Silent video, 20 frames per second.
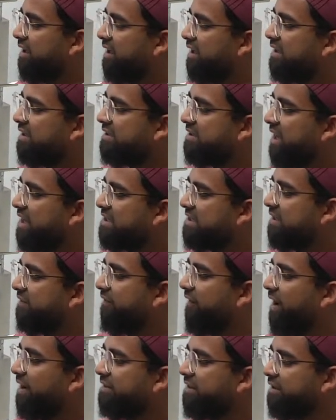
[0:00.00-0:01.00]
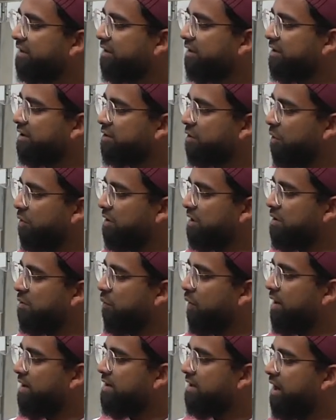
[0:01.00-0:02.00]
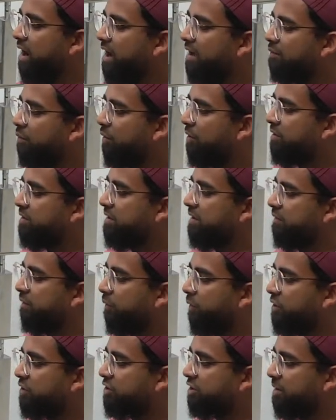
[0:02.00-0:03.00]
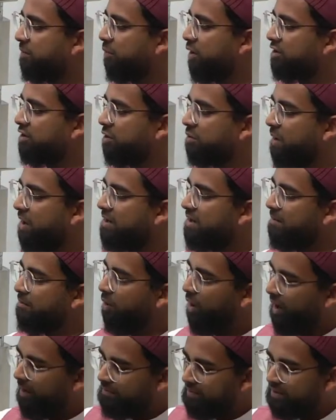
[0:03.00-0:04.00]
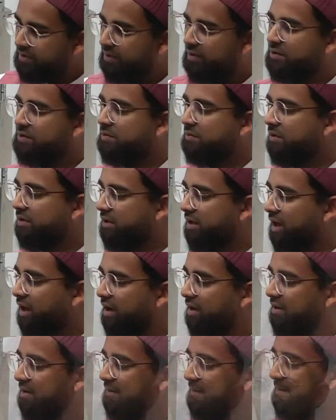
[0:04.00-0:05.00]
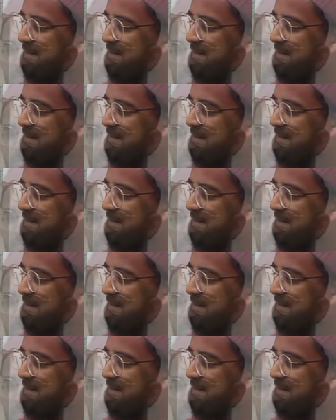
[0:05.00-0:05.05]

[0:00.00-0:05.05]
It is testifying that there is only one God worthy of worship, wa shadu anna Muhammad Rasulullah,